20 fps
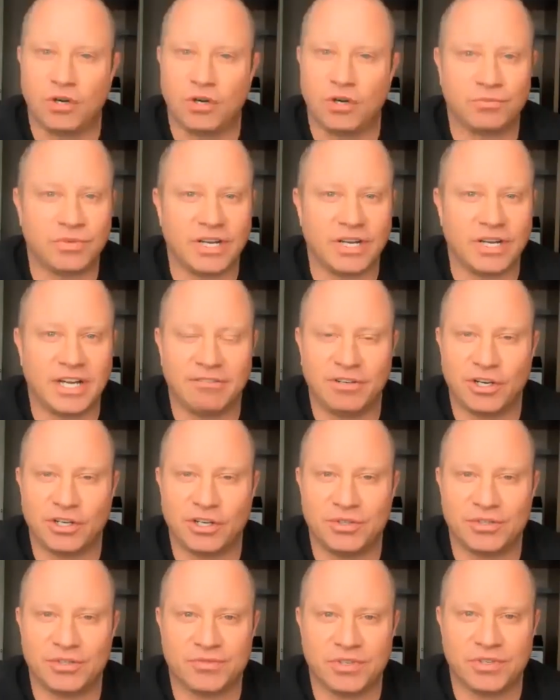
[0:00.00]
I have not
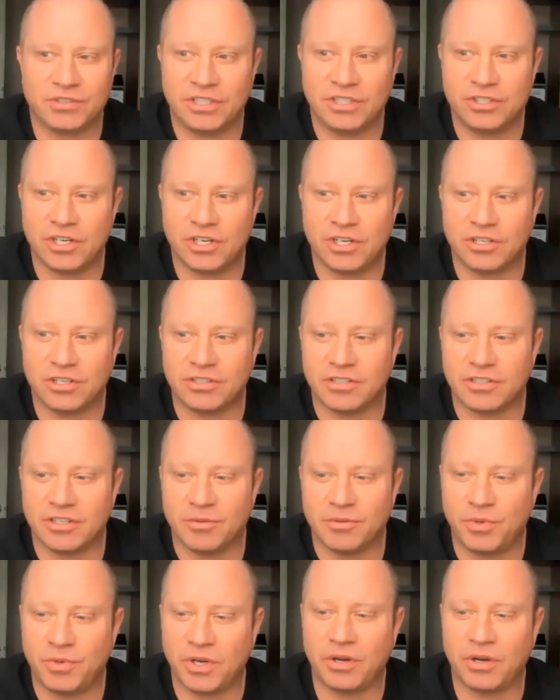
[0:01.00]
used Realty Juggler,
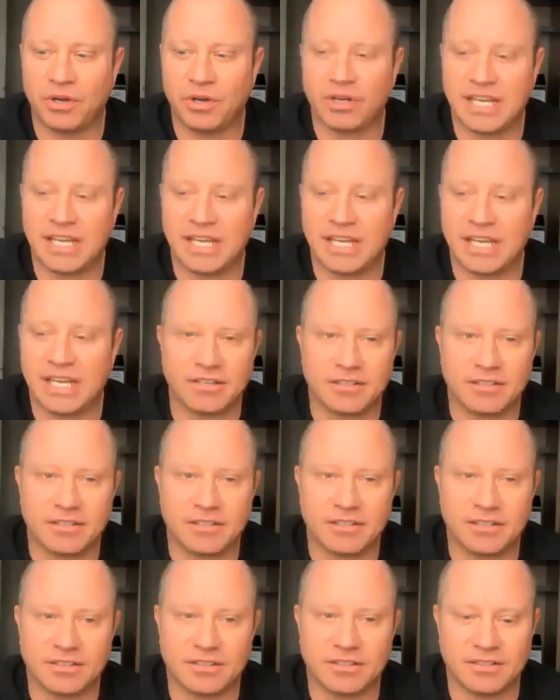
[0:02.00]
but I Dan,
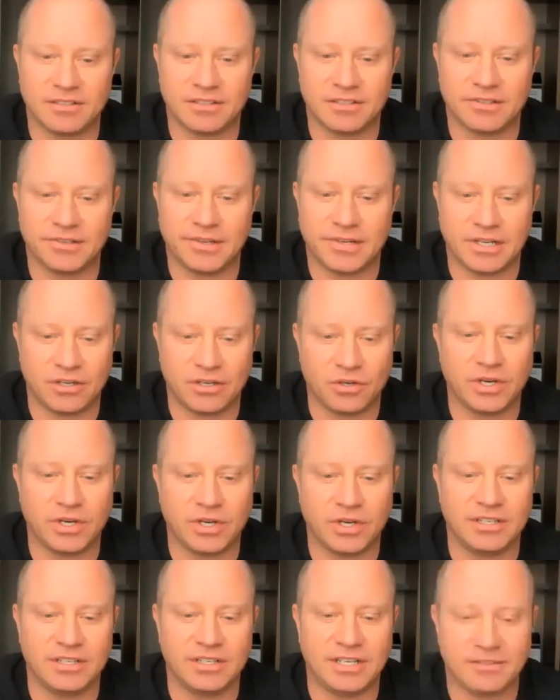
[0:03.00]
can't. Go
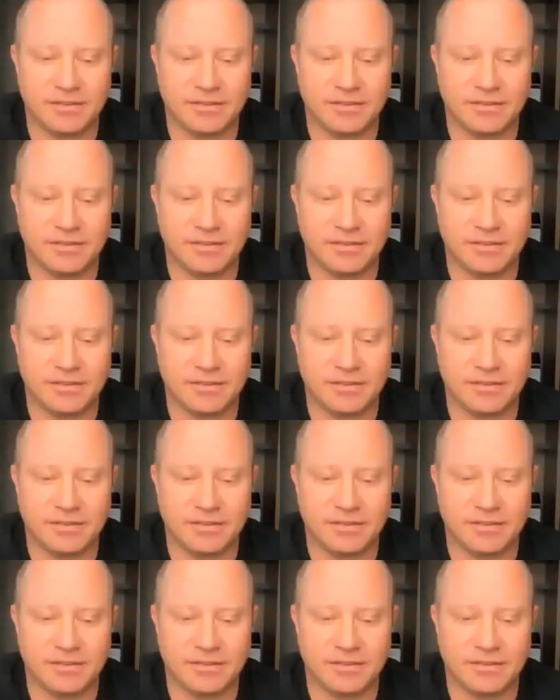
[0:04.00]
ahead, Dan.